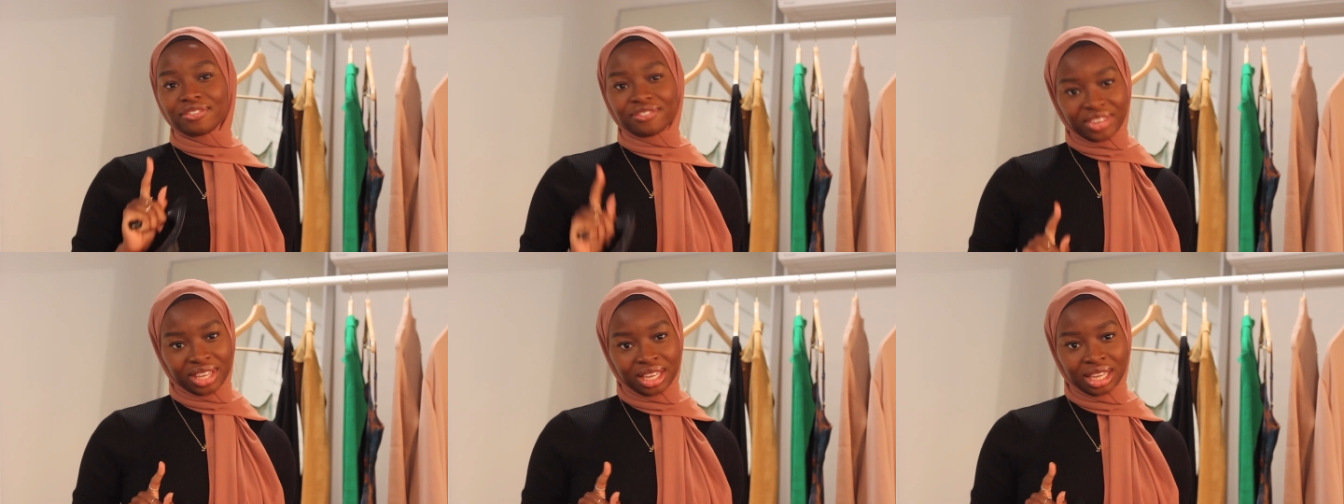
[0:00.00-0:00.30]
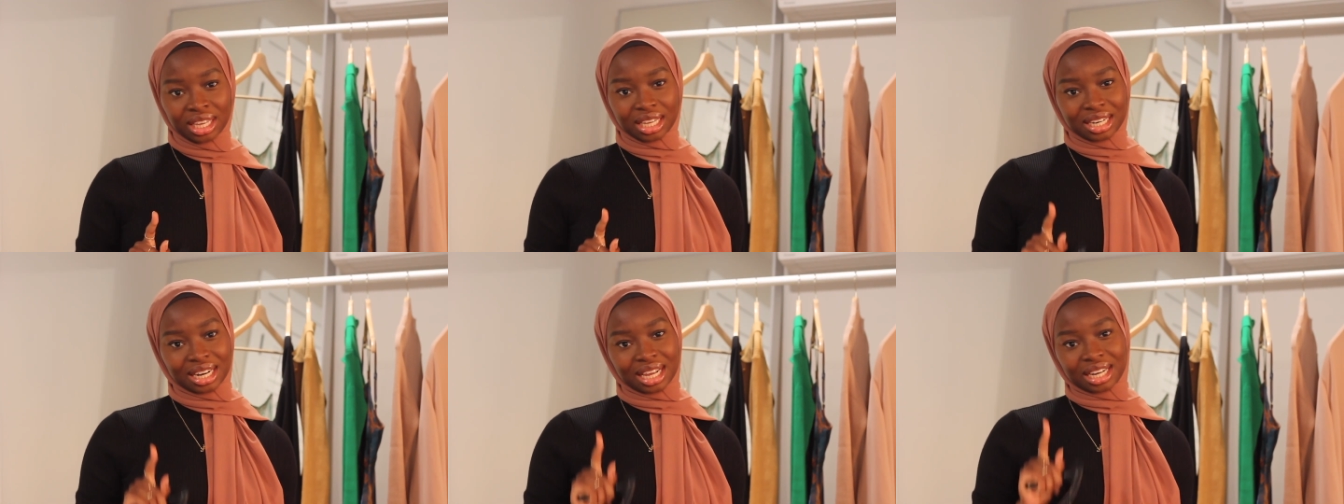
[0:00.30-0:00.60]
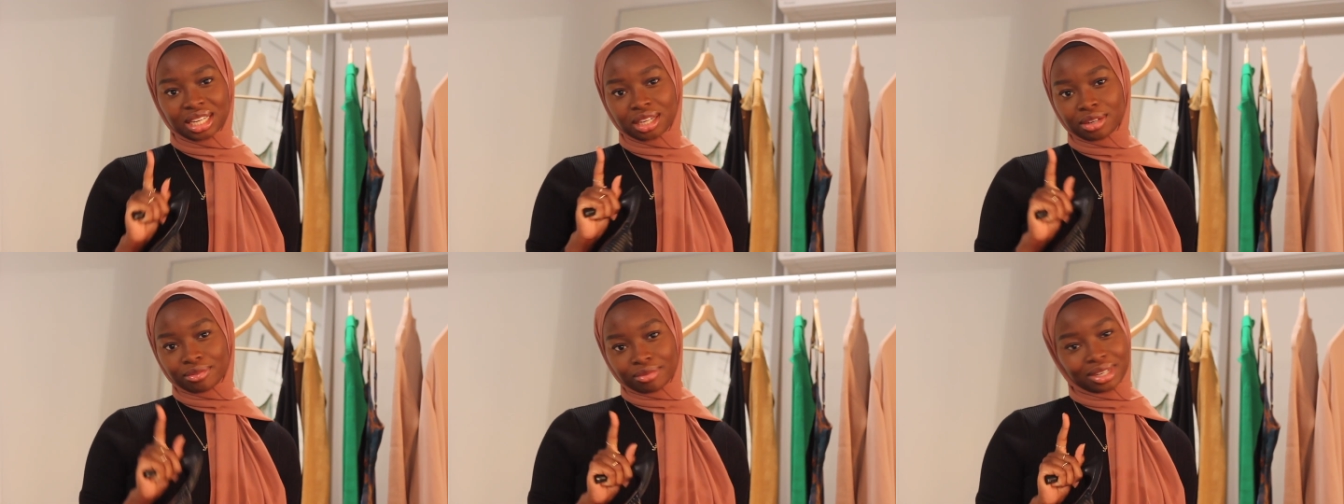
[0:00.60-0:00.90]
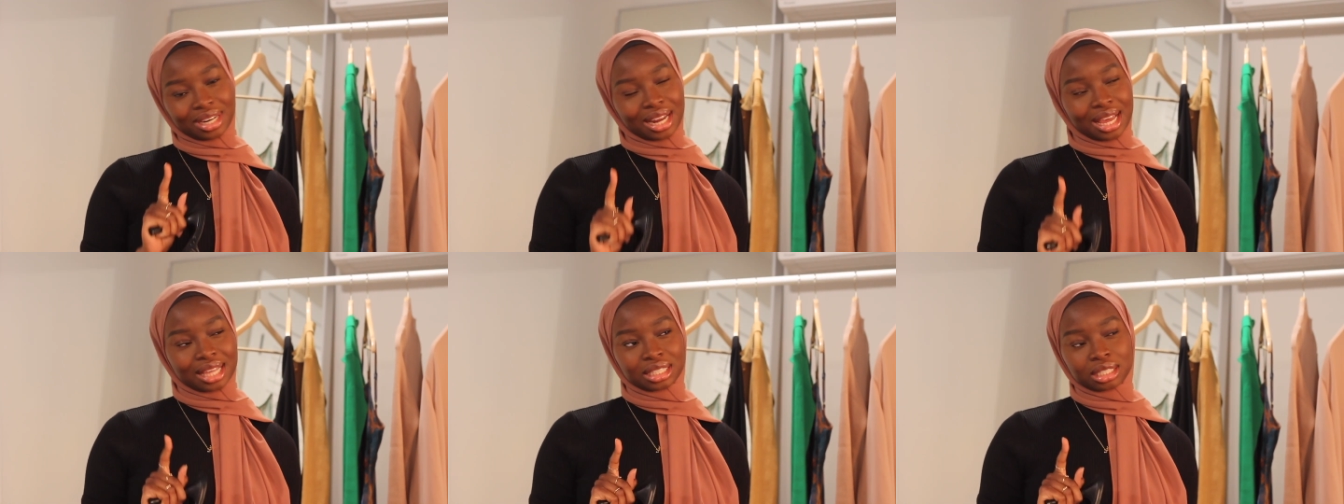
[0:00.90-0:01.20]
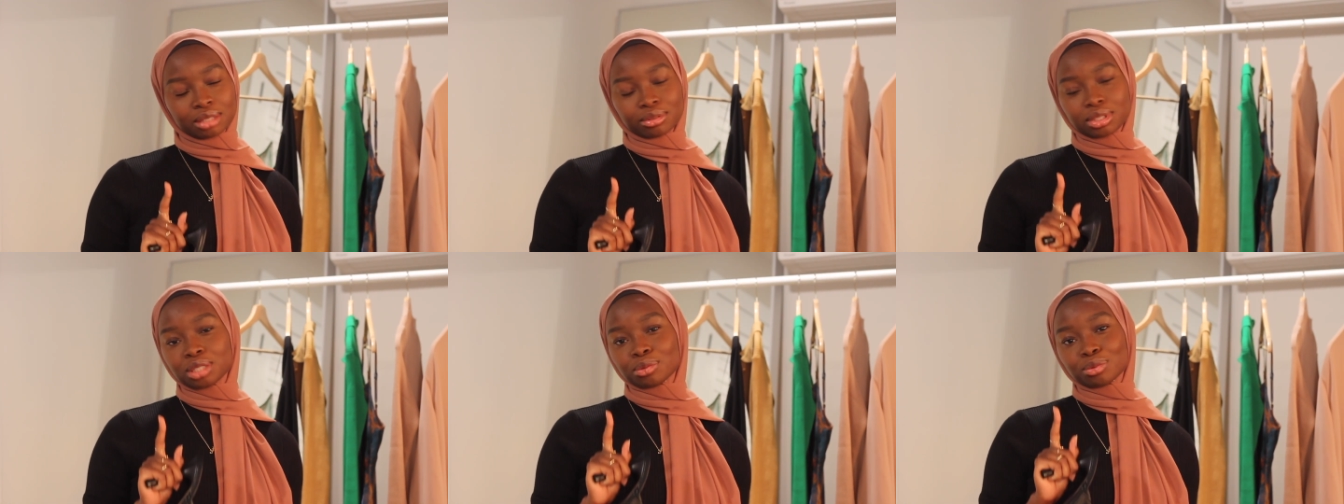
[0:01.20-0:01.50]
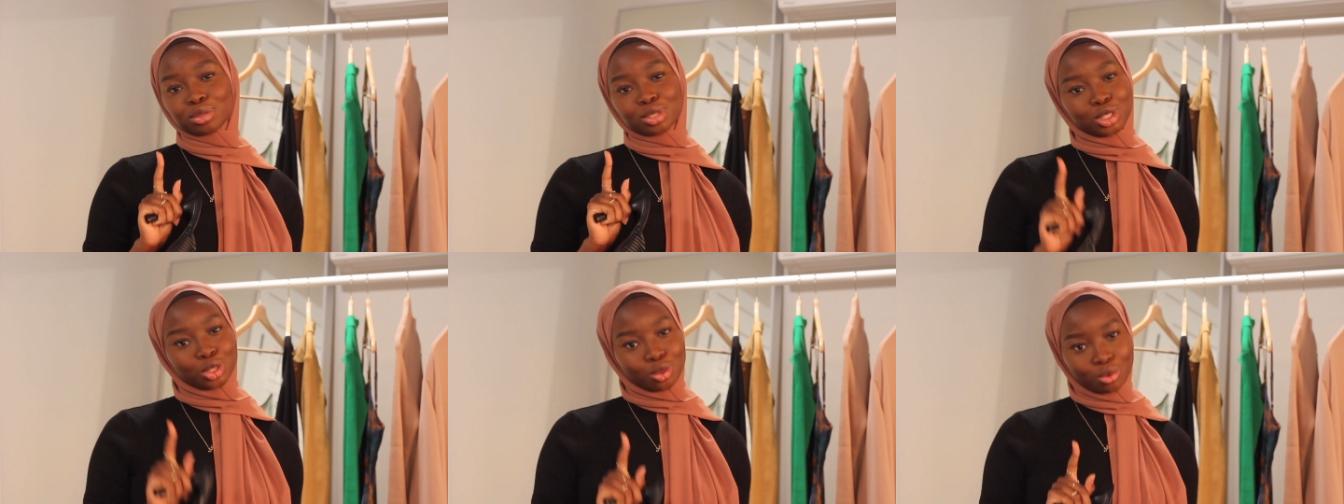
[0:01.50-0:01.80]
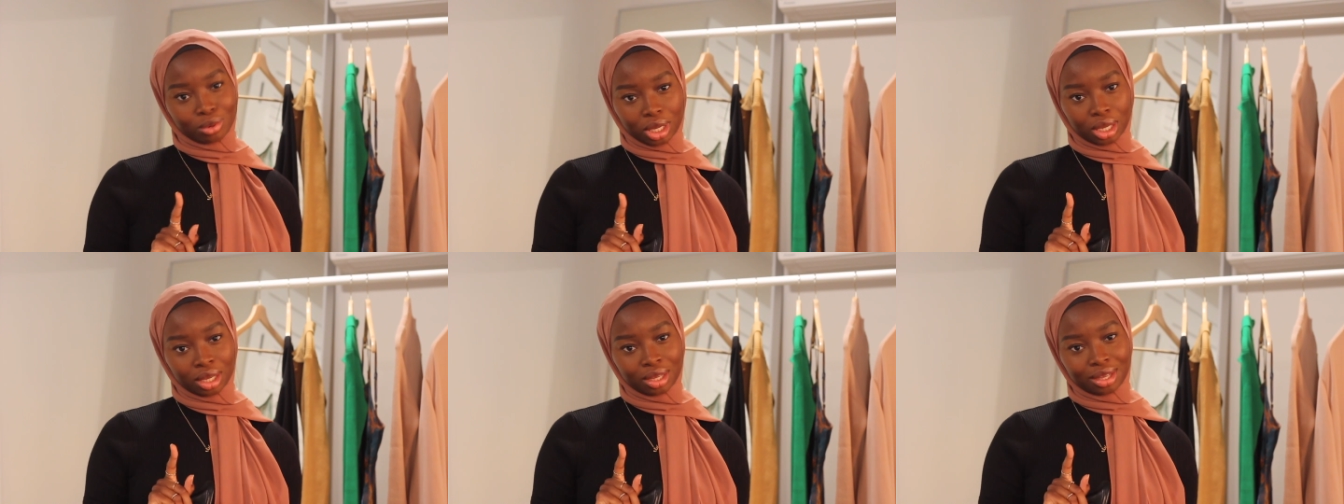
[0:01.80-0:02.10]
feet and I didn't realize it until it was
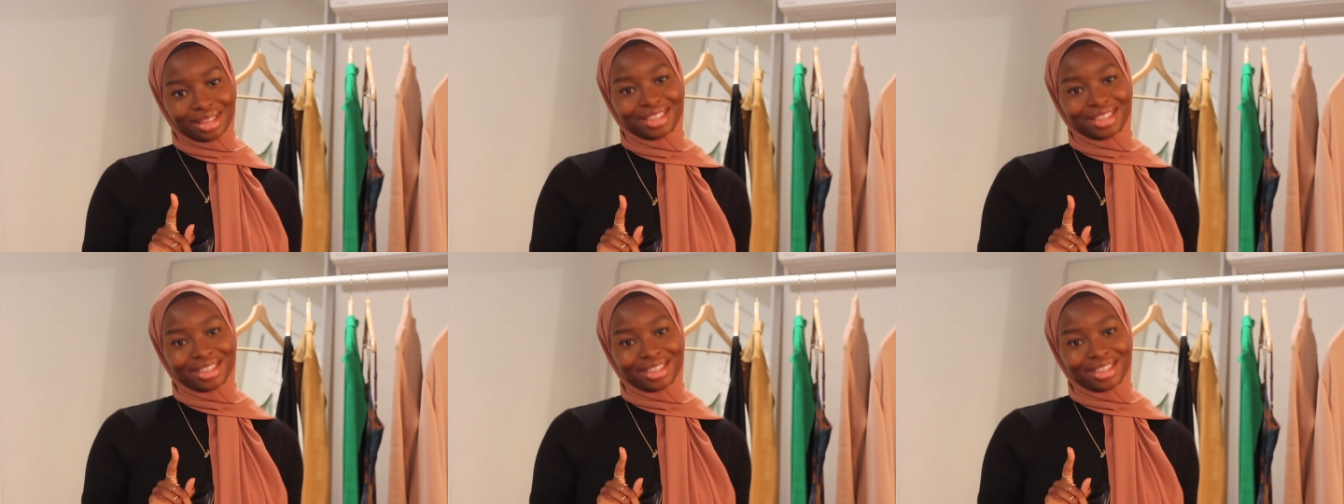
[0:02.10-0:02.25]
too late.